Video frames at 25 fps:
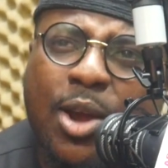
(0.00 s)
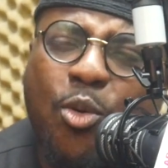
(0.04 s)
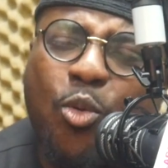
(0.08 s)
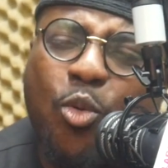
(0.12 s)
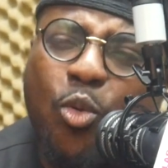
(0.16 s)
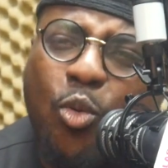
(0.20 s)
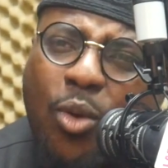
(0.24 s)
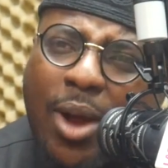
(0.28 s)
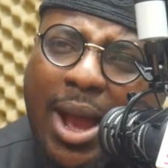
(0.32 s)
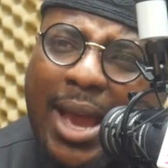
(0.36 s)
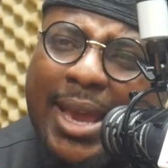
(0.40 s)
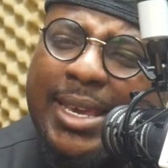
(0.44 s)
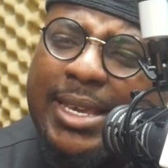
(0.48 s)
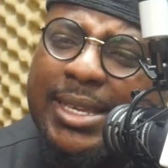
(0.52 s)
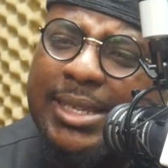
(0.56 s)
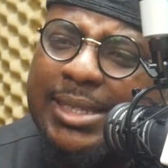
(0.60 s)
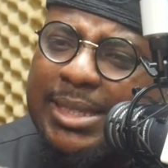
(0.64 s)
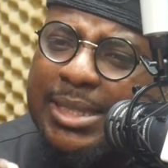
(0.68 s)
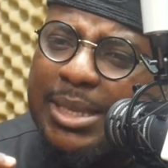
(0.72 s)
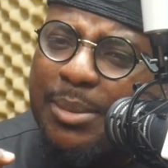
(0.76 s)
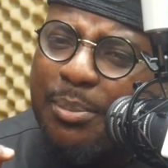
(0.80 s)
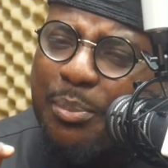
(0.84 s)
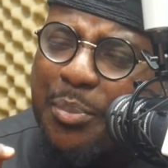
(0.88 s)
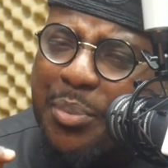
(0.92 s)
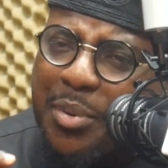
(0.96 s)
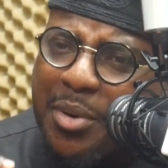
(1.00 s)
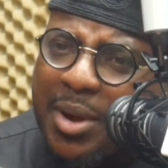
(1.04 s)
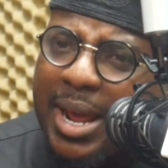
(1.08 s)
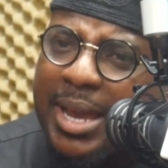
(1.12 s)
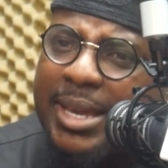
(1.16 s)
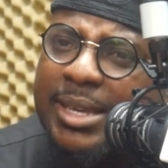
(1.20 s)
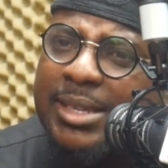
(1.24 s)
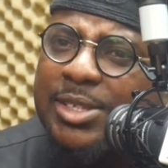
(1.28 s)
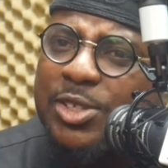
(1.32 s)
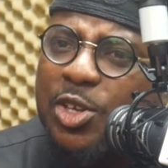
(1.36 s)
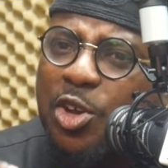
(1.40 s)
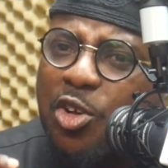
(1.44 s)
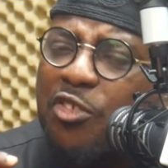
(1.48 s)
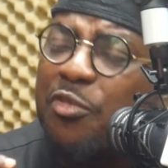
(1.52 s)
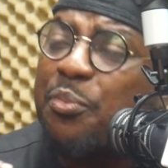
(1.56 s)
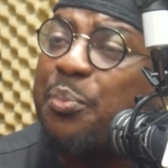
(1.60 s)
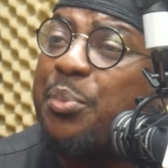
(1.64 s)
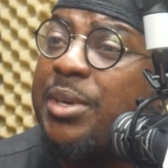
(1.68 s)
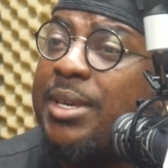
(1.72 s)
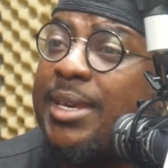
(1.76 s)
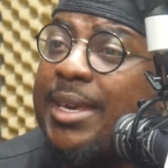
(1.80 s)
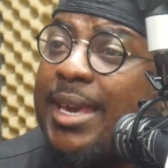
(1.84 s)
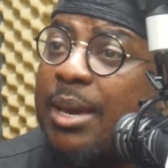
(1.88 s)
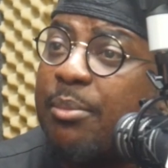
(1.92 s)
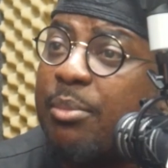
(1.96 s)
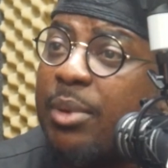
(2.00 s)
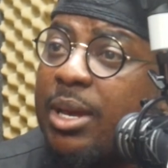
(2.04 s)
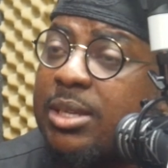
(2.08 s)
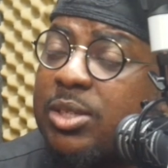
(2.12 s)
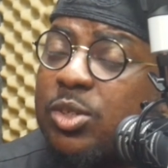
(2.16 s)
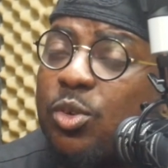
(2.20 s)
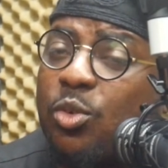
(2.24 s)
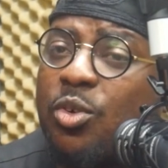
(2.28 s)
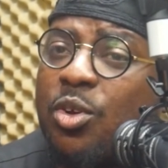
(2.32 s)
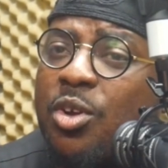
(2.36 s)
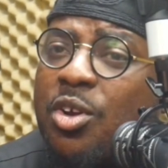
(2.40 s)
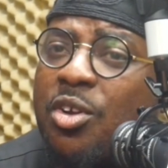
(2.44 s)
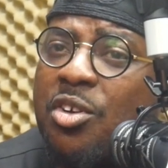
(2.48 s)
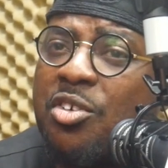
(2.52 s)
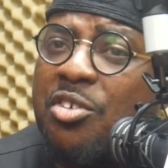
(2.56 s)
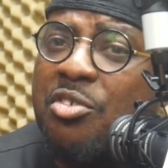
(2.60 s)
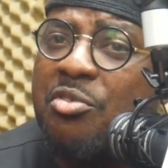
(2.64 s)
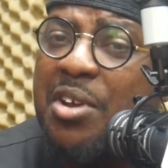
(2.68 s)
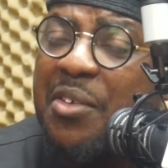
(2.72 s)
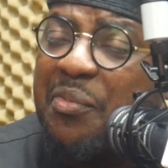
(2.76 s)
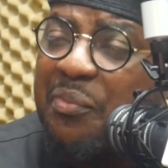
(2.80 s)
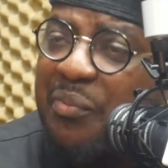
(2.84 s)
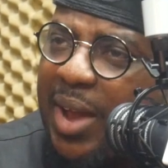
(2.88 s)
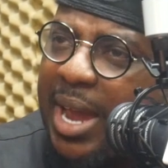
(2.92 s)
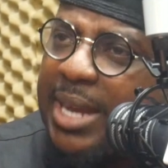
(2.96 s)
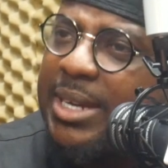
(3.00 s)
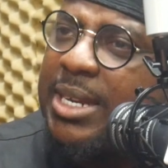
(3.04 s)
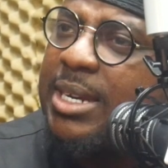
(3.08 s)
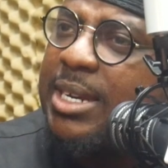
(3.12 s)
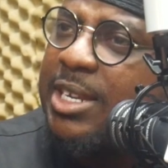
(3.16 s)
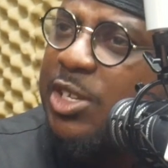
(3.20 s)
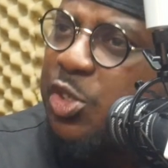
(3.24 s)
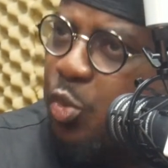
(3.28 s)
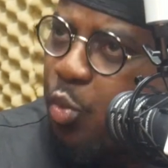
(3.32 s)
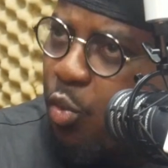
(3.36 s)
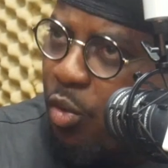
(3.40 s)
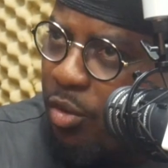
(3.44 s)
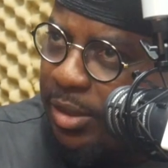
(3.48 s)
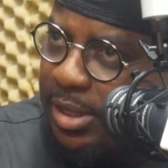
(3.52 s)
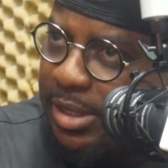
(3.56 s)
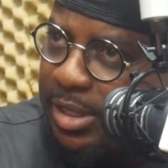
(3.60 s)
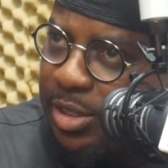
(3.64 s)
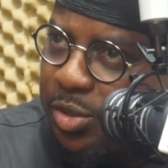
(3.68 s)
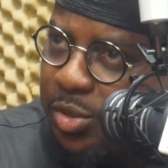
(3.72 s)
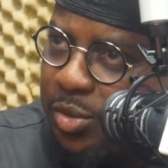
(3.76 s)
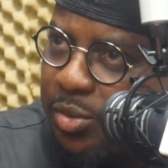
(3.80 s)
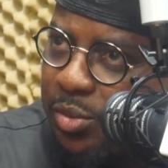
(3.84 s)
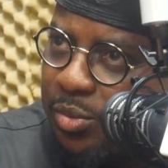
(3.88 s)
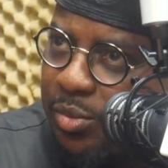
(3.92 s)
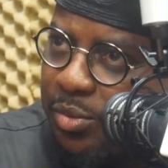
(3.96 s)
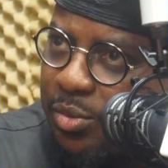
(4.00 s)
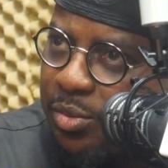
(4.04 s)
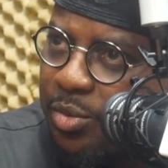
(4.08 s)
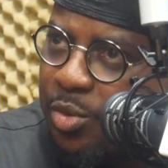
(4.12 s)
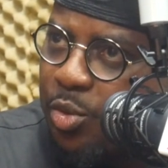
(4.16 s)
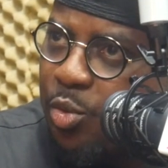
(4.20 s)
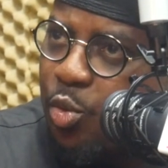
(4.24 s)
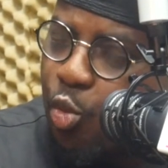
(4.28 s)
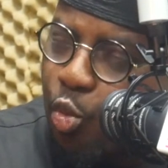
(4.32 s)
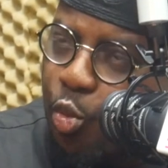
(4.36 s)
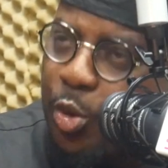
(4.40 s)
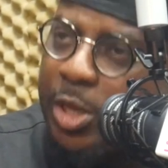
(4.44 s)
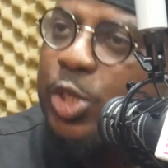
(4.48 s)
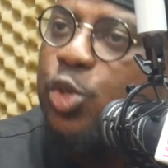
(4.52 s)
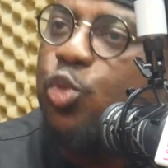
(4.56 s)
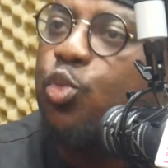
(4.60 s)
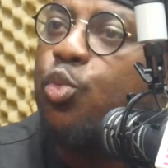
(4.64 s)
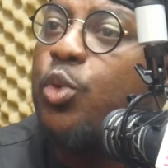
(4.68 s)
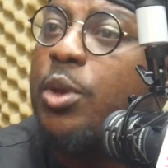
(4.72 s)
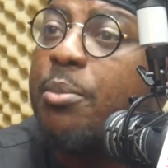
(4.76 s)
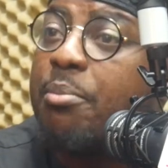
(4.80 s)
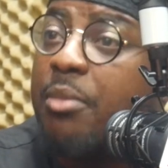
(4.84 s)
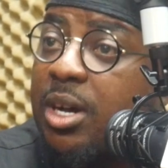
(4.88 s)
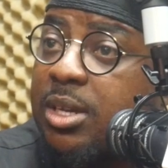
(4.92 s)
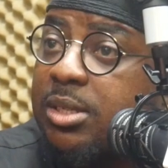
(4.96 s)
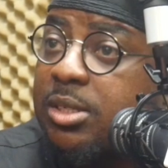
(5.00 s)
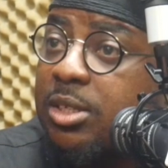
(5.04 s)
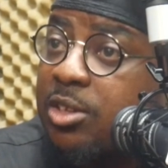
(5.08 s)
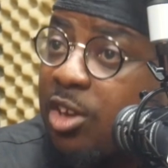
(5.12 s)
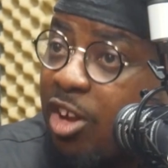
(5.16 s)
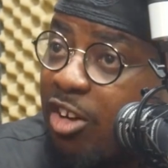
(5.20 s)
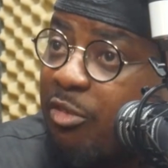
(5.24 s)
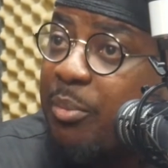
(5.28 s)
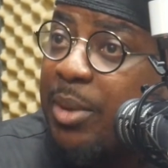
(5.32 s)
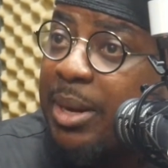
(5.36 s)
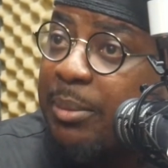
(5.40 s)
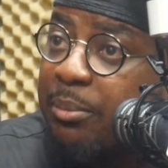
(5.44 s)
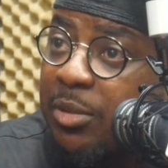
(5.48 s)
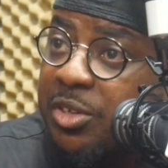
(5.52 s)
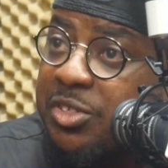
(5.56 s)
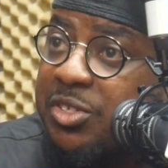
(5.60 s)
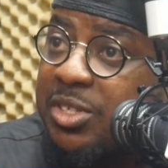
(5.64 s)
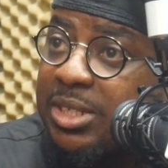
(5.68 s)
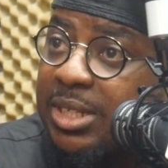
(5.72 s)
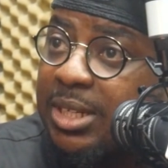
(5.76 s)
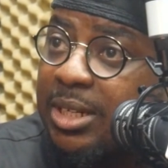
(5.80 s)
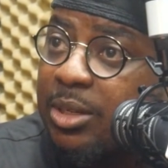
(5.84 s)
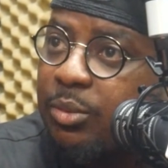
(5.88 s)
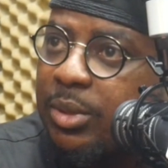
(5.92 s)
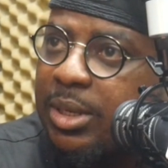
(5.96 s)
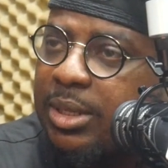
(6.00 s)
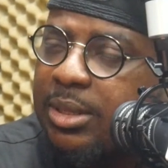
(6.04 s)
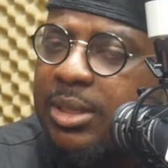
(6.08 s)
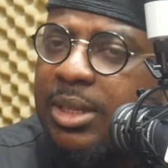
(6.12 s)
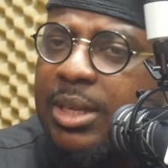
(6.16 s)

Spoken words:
Why is the price of PMS? So refining is one issue which government must deal with.